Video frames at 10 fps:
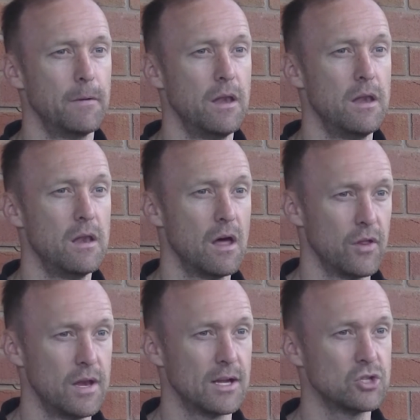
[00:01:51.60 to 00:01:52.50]

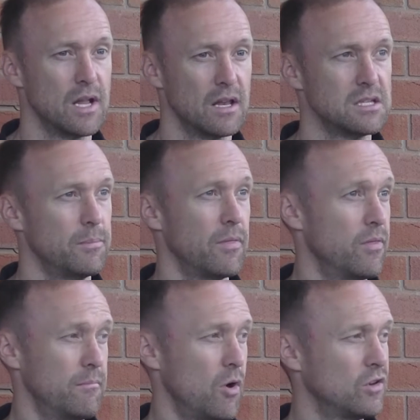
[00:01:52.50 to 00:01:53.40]
another nationality,
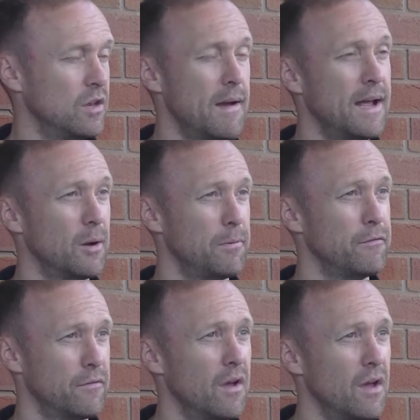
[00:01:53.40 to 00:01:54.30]
but they're mostly made up
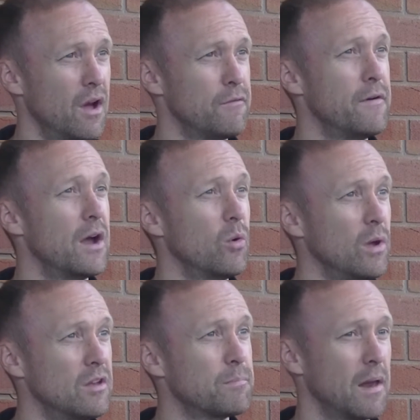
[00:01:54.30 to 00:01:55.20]
of
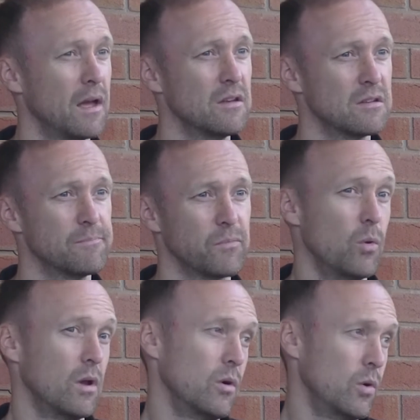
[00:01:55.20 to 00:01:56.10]
Faroese players
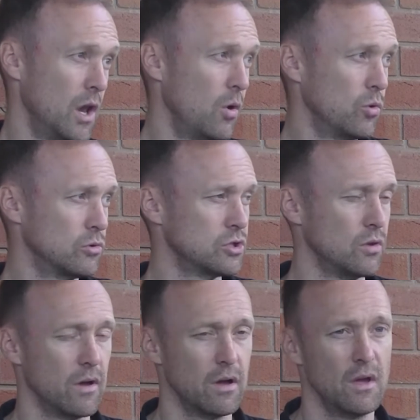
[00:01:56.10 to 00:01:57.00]
who are local
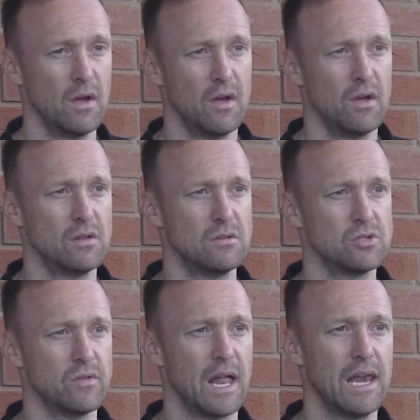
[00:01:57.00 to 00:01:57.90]
to
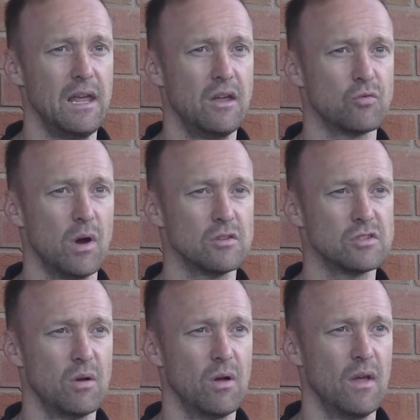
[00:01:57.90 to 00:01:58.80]
that league as well,
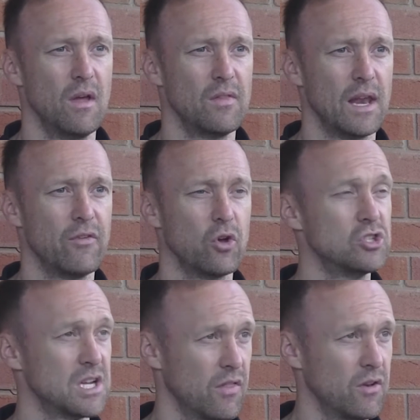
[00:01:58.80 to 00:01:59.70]
so they'll have a
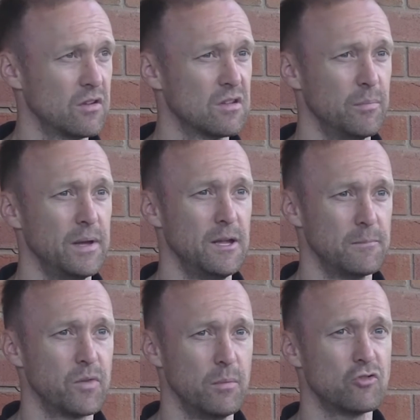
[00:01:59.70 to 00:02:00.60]
good togetherness. They'll be
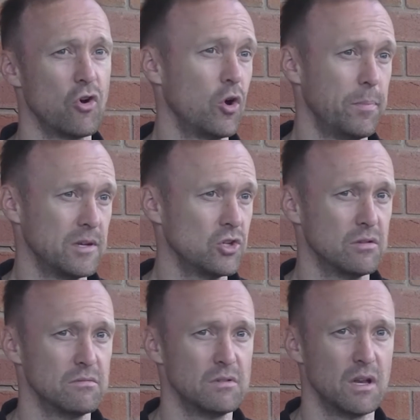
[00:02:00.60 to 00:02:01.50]
strong in
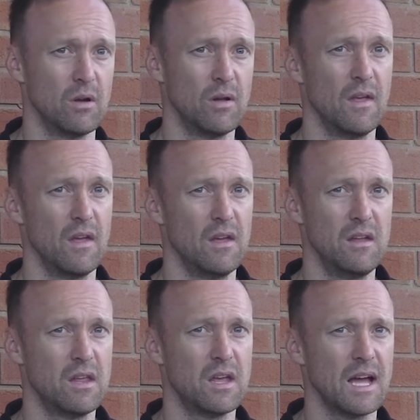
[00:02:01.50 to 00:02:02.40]
position. You know,
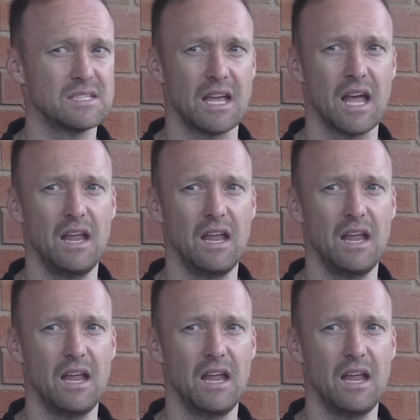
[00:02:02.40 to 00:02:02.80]
you can't take